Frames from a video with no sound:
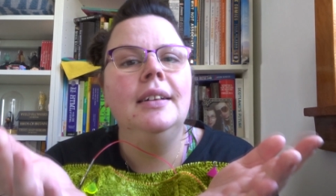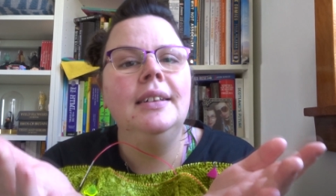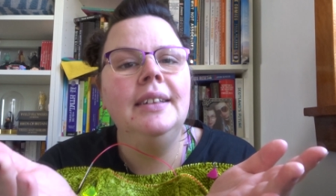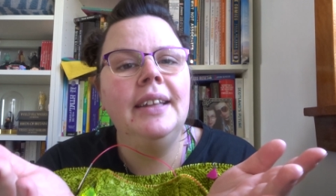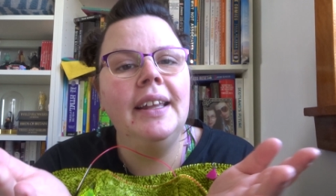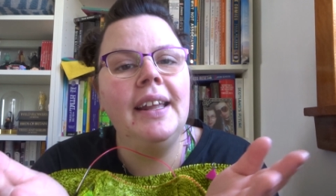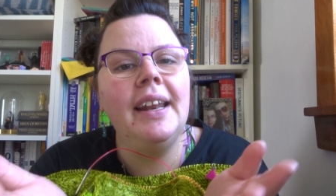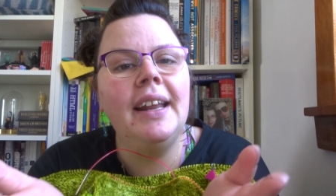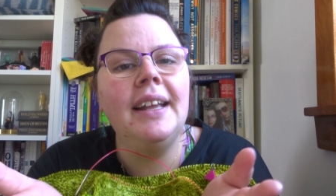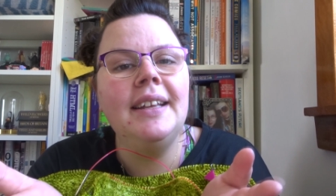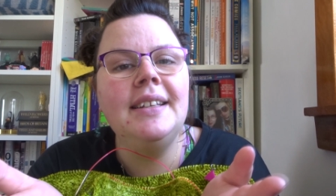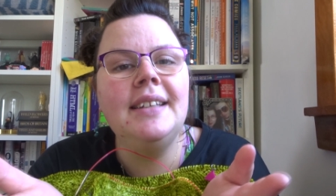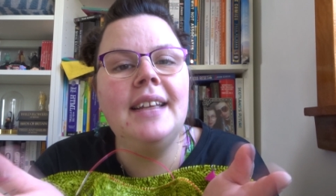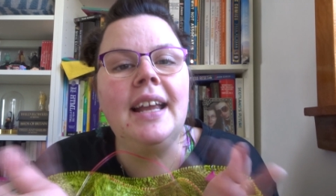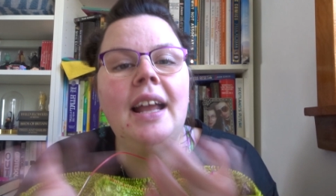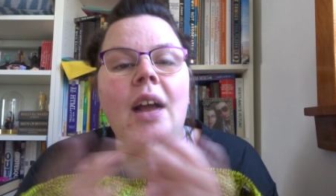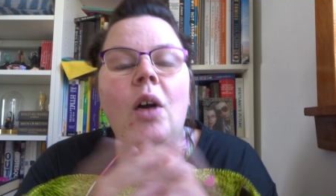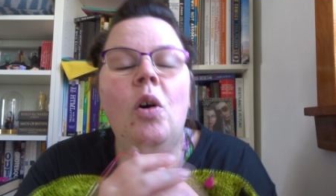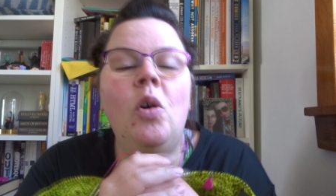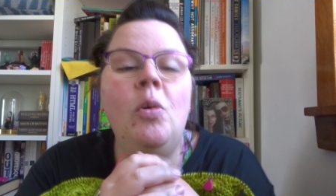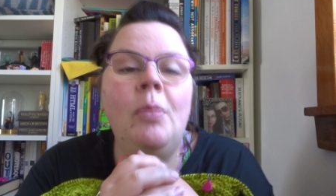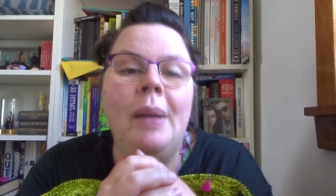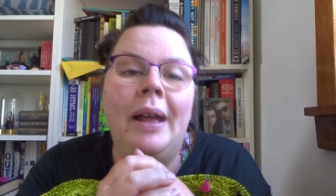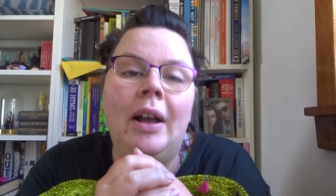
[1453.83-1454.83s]
Did I say,
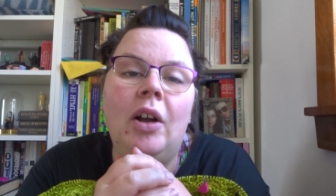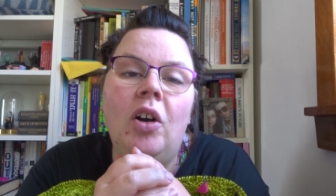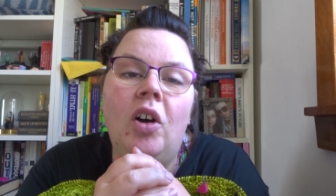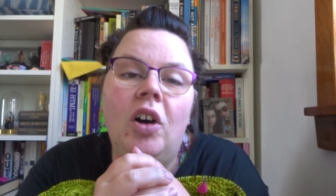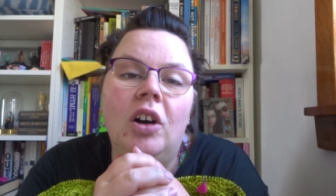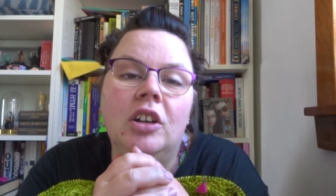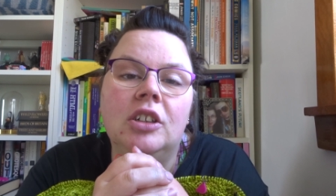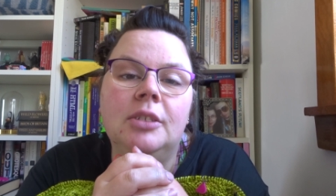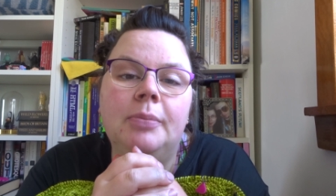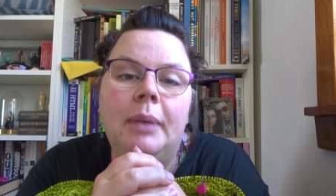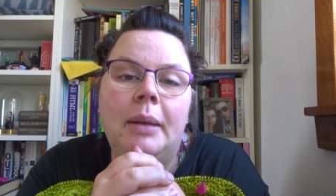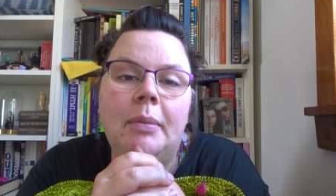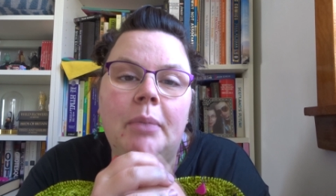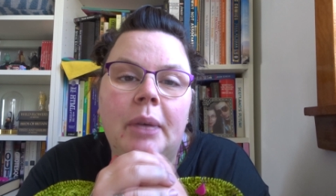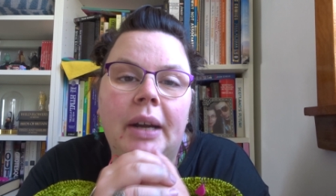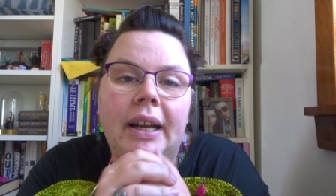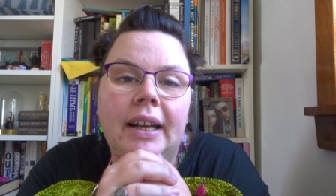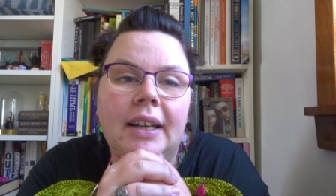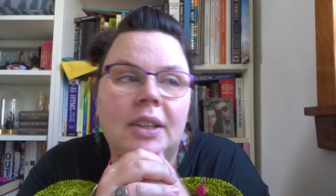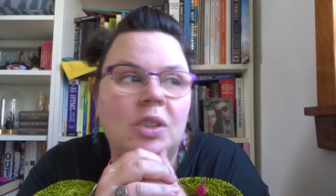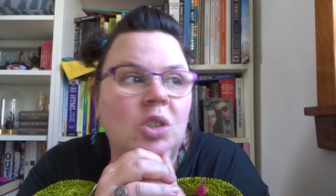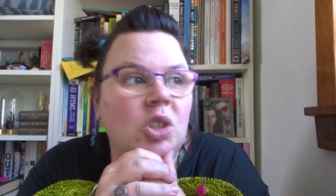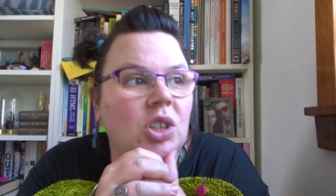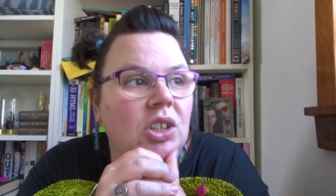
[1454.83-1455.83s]
oh my god, my brain
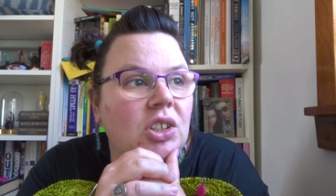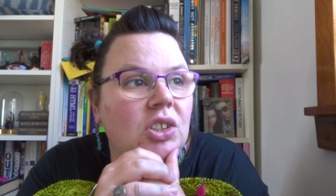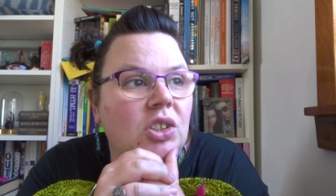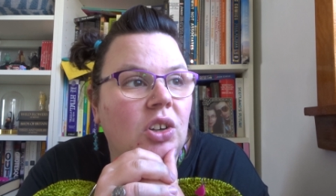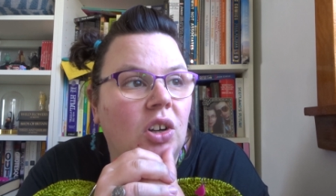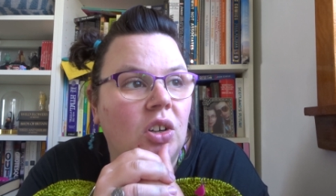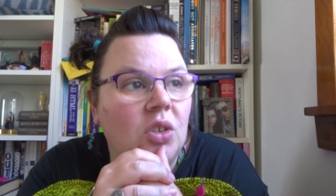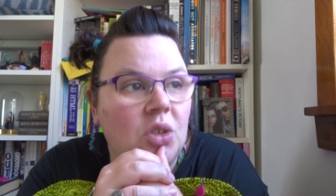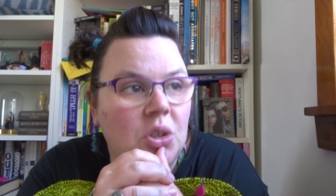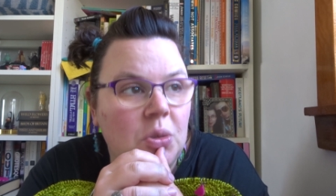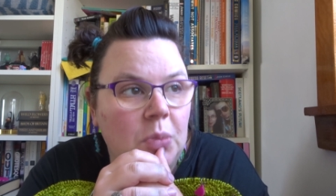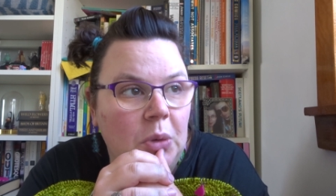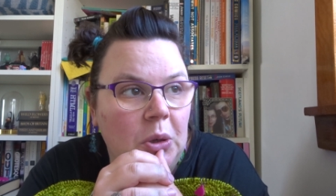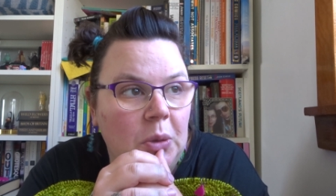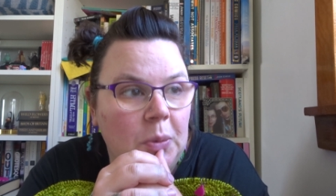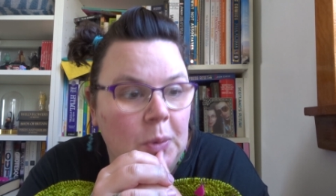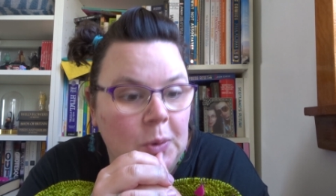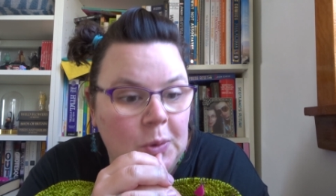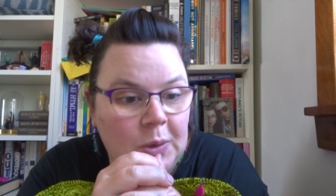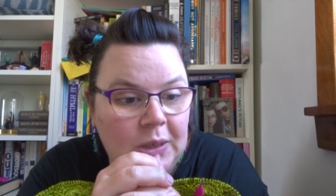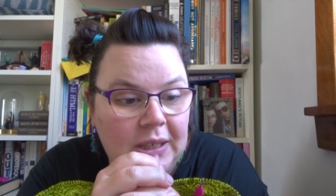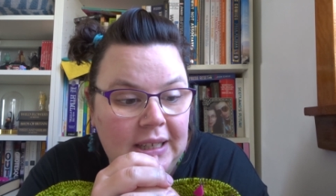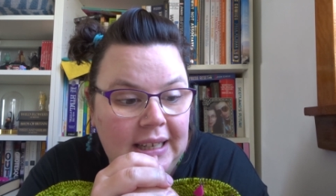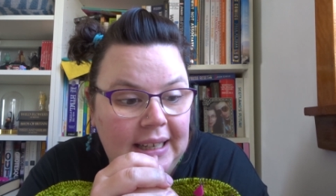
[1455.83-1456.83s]
is just on spew
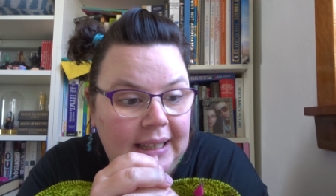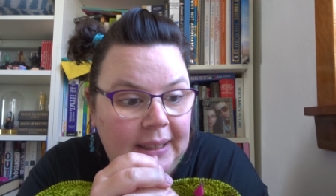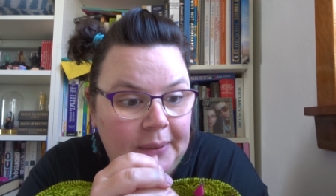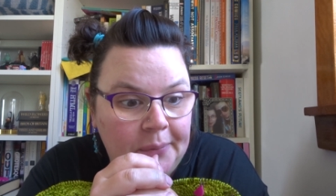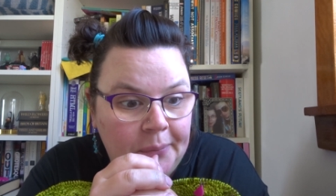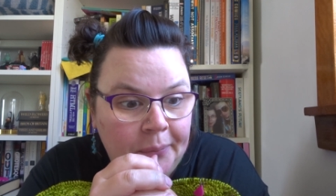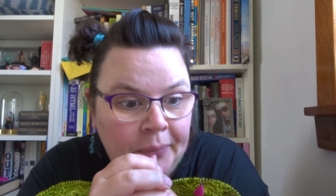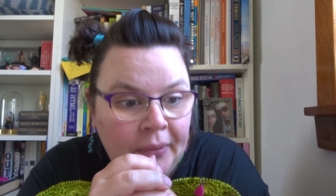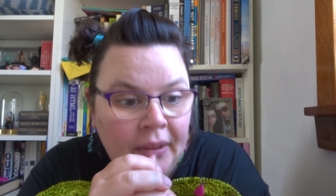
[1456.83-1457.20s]
mode today.